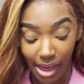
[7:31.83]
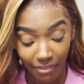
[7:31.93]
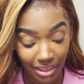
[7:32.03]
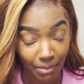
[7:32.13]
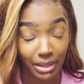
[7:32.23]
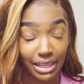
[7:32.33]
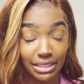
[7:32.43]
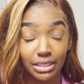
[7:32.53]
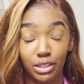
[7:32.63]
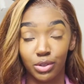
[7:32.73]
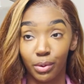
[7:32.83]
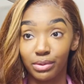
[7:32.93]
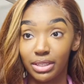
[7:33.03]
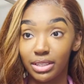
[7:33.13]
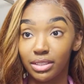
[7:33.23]
feel like my lace looks
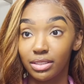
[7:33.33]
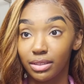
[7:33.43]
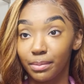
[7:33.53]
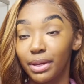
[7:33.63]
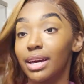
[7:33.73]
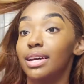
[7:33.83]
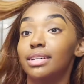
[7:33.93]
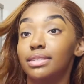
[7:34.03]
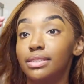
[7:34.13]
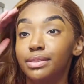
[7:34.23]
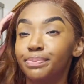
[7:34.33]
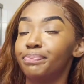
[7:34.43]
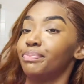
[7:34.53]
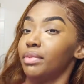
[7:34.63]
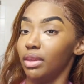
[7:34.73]
atrocious because
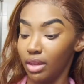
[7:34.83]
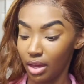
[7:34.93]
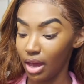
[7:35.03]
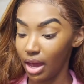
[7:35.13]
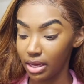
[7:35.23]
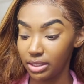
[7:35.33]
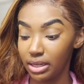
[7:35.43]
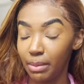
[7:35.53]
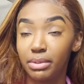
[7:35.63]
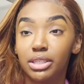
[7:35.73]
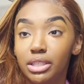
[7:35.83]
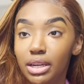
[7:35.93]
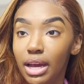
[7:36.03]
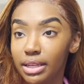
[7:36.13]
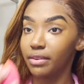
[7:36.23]
I did not bleach the
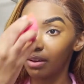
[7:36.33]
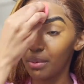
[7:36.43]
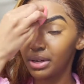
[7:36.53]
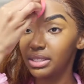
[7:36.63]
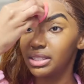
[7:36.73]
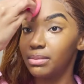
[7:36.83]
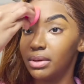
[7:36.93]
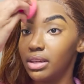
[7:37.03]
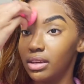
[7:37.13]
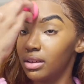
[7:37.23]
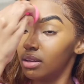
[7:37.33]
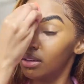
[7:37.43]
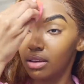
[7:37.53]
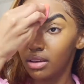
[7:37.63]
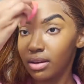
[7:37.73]
knots. If y'all wanna see me
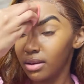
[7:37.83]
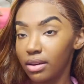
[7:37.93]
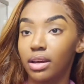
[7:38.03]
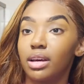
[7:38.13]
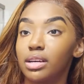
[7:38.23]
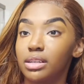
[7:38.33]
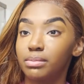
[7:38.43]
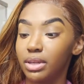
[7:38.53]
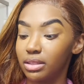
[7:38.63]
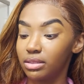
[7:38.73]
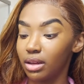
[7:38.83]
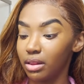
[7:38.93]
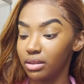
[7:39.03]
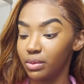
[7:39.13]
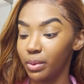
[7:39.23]
install
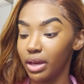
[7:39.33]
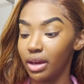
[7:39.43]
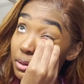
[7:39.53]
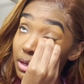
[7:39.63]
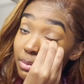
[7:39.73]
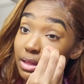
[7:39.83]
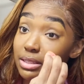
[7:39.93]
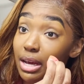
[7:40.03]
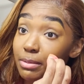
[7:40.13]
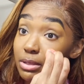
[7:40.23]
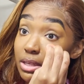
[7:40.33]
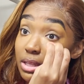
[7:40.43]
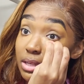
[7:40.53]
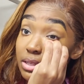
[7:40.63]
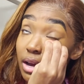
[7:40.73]
this wig, by the time you see
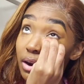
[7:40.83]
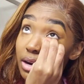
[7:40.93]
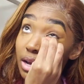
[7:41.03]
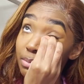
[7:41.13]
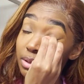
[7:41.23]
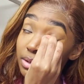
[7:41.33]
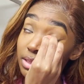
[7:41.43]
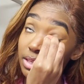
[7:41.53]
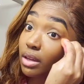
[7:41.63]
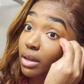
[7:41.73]
this, I already uploaded the